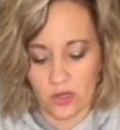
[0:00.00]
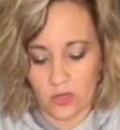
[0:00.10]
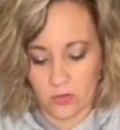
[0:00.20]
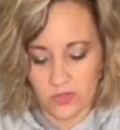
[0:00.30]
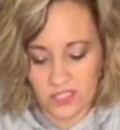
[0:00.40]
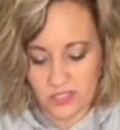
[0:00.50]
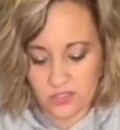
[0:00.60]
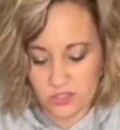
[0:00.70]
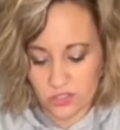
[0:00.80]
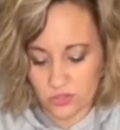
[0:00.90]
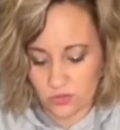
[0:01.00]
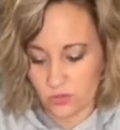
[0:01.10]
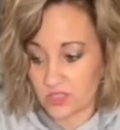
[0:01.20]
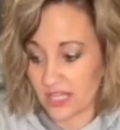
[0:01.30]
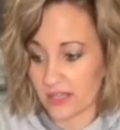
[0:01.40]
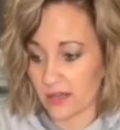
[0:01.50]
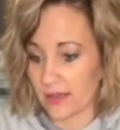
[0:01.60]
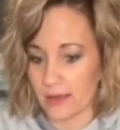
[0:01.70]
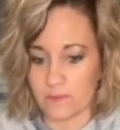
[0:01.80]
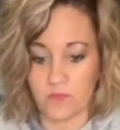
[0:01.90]
going to take
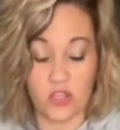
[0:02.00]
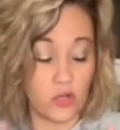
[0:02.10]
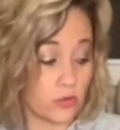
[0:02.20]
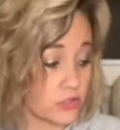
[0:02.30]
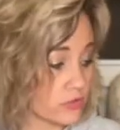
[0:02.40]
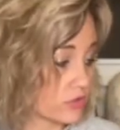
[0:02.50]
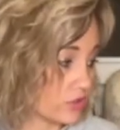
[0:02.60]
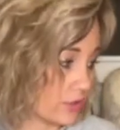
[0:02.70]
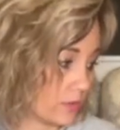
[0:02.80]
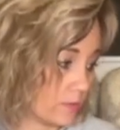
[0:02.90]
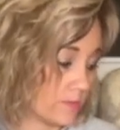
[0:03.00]
you know what you could do?